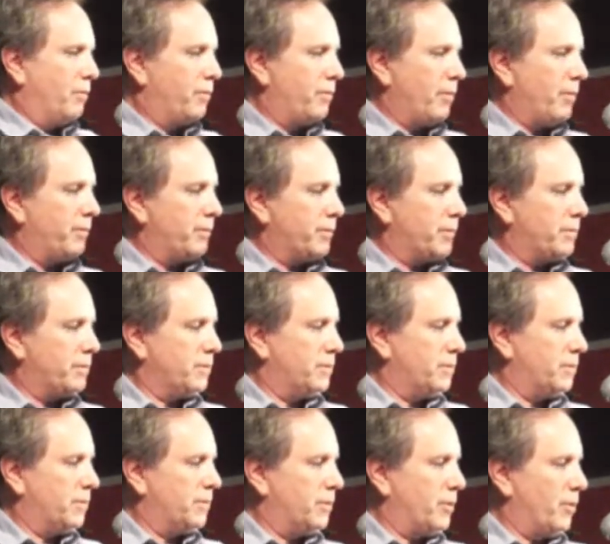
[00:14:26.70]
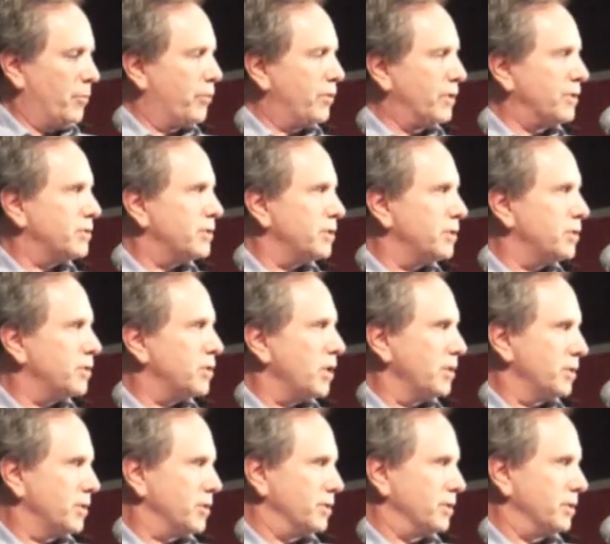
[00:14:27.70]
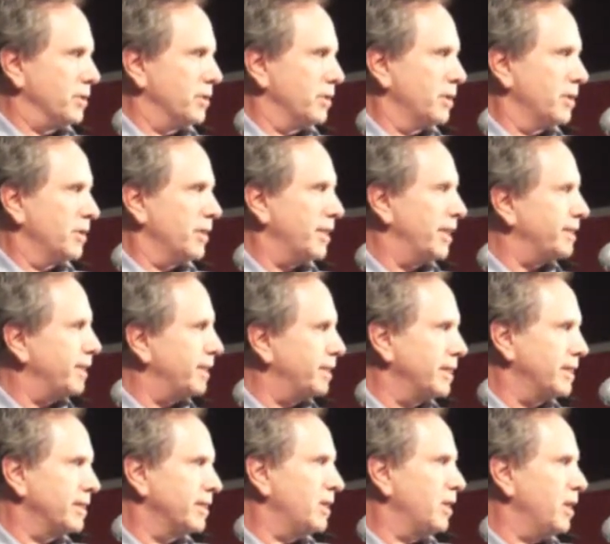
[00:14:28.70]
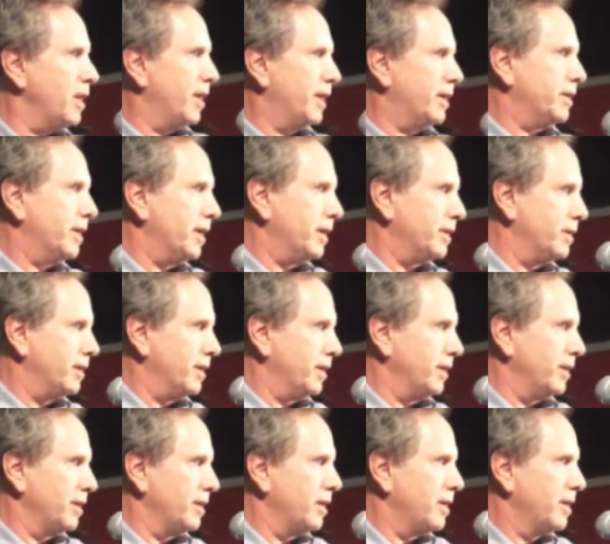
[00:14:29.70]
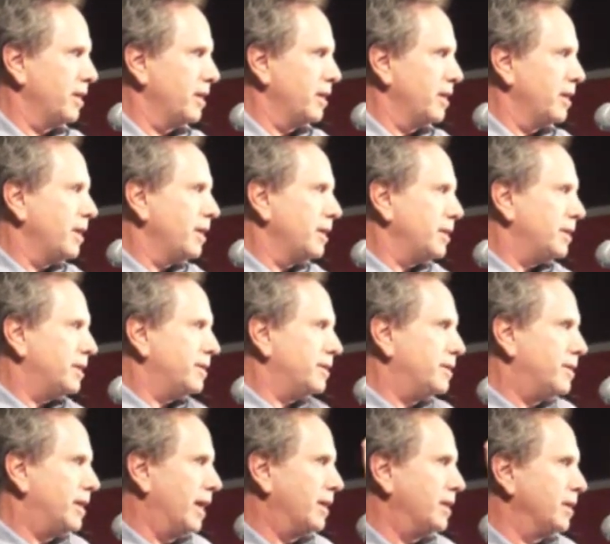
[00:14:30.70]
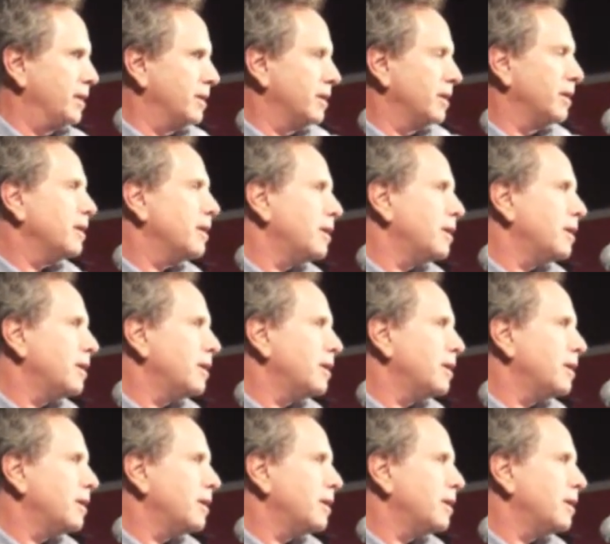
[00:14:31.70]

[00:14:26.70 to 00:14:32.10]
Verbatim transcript: from Princeton Junction that they didn't collect that day, dated